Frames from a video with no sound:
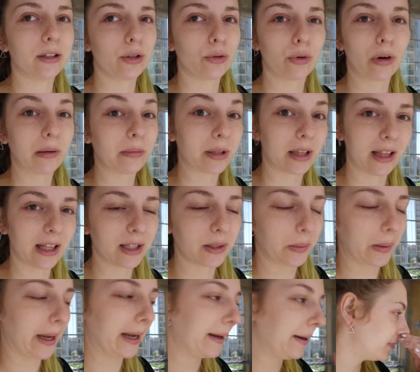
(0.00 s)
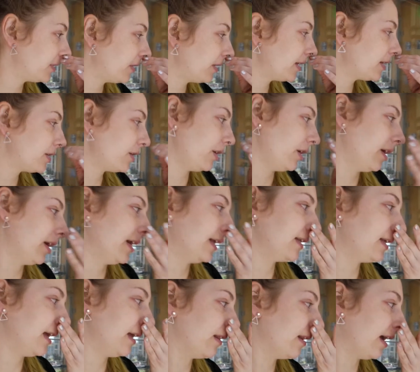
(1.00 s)
to dreams in this way. So that's good.
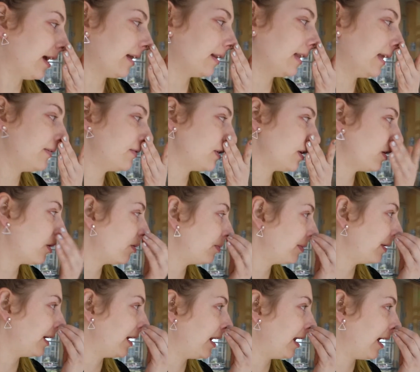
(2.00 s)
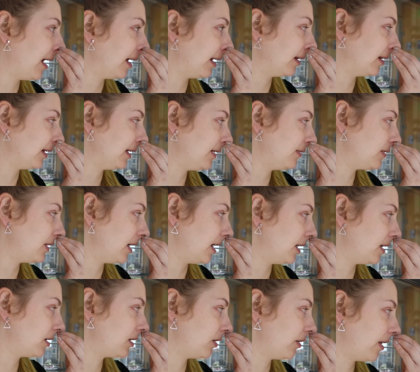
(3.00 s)
It, it like leaves it open and it leaves
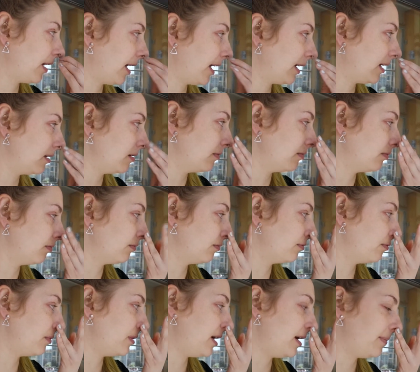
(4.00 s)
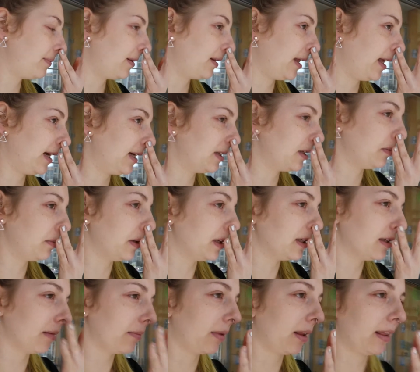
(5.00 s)
it so that I can manipulate it to be
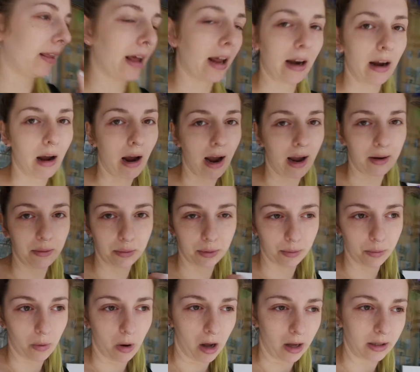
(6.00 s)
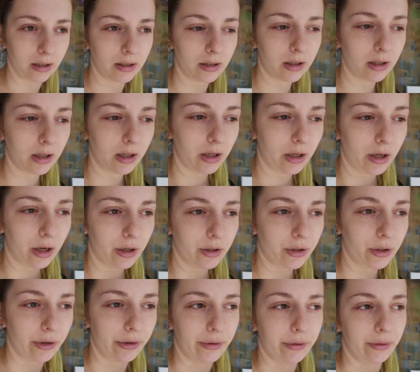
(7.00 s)
something that I would want
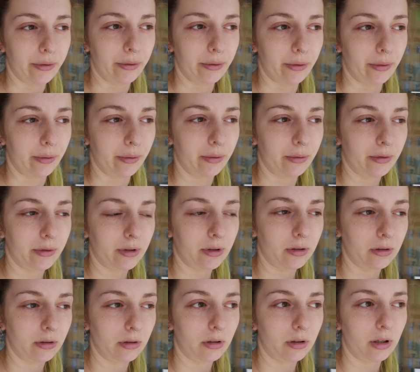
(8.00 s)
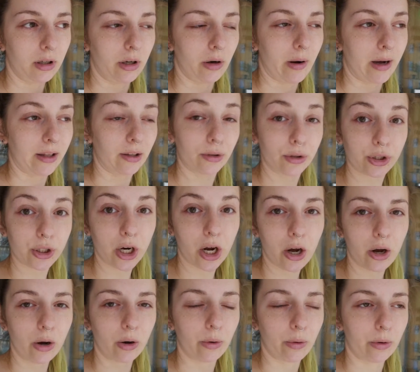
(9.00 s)
to you know, either
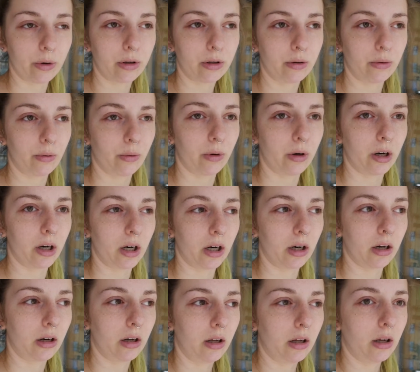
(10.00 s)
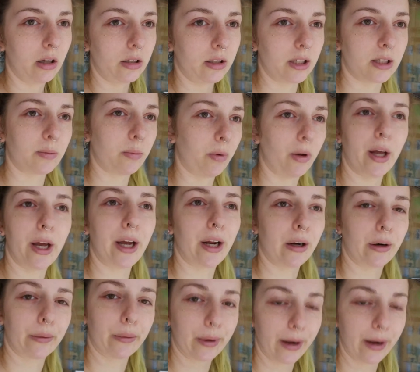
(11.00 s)
show or display or